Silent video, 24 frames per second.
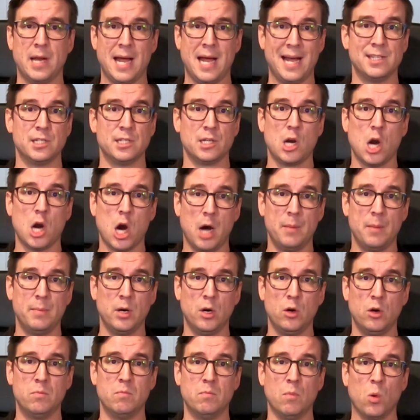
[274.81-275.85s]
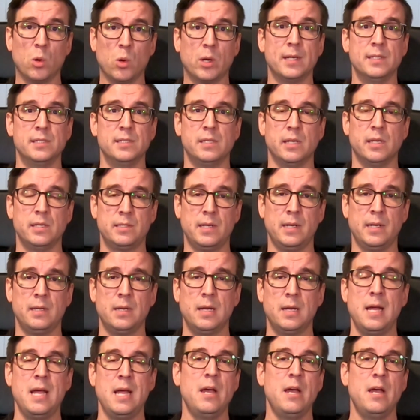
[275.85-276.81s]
as a combo more consistent